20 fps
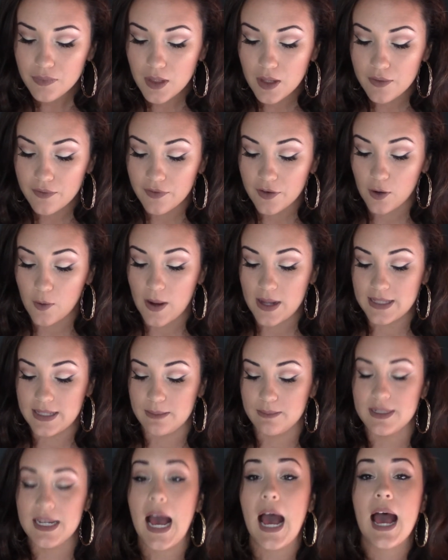for quite
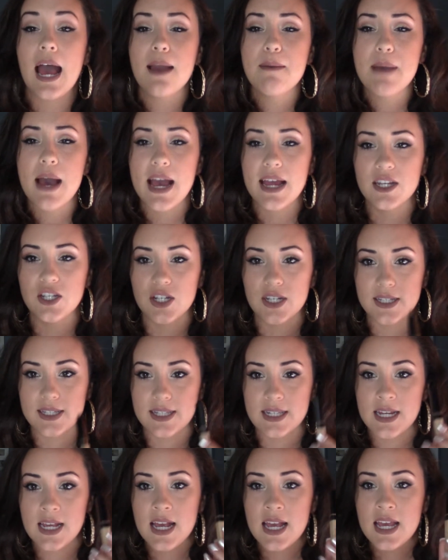some time. I
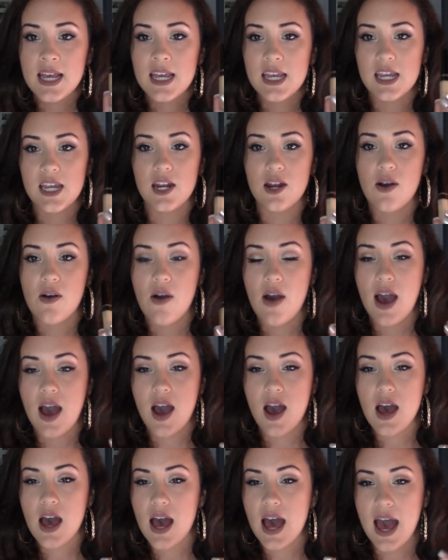just, you know,
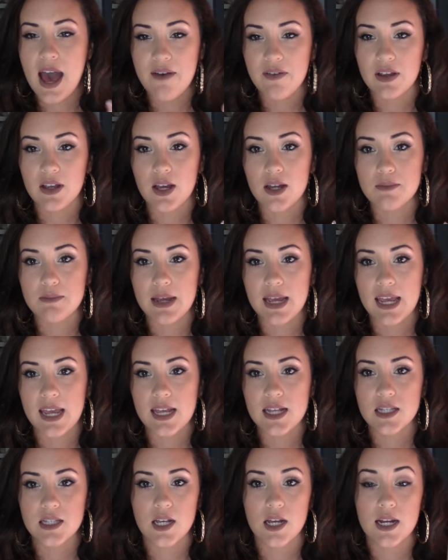haven't gotten my
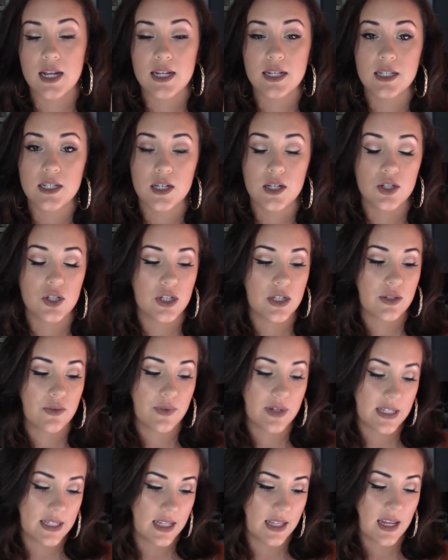hands on it until just
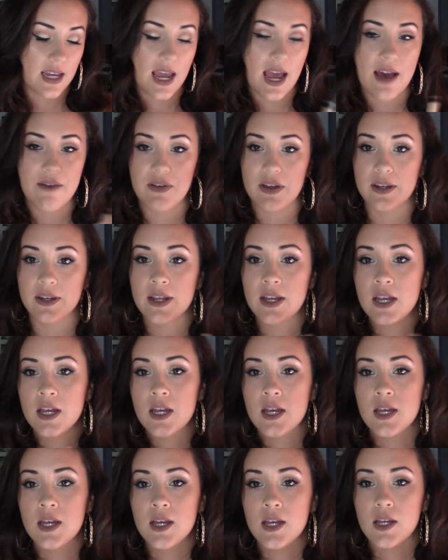recently. Haven't
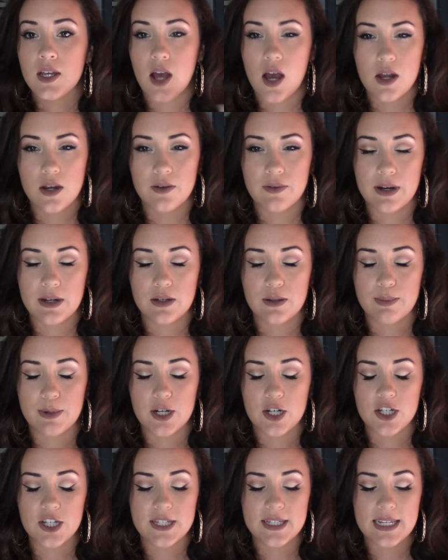gotten around to
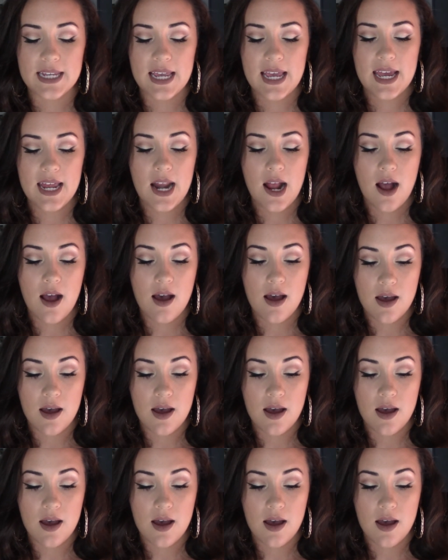purchasing it.